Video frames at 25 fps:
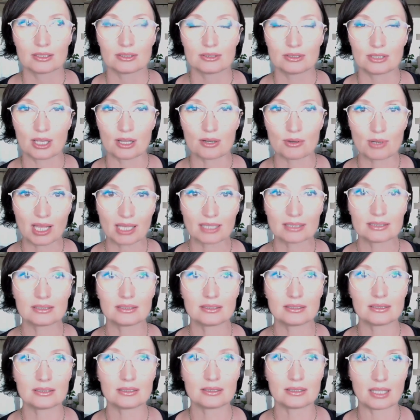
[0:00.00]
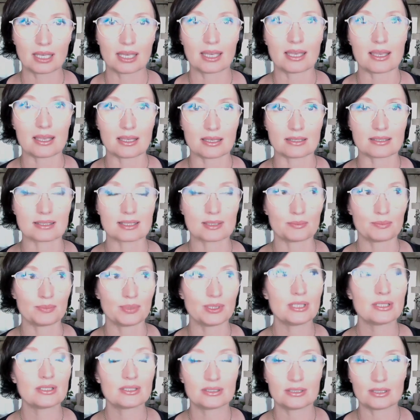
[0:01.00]
there are delays,
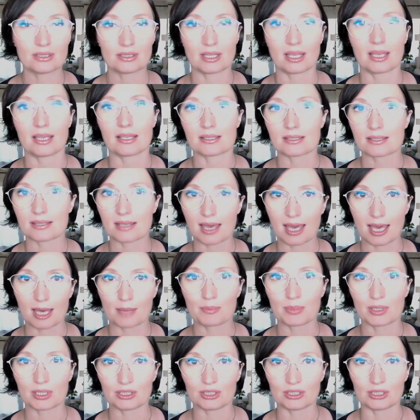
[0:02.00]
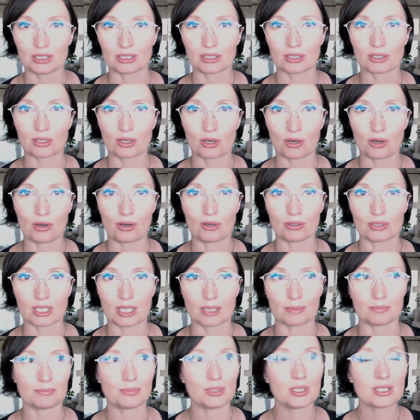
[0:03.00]
big delays happening on
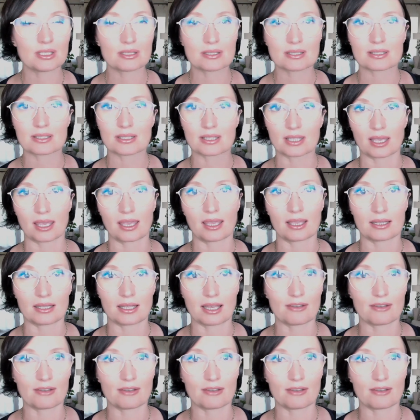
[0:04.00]
a big scale,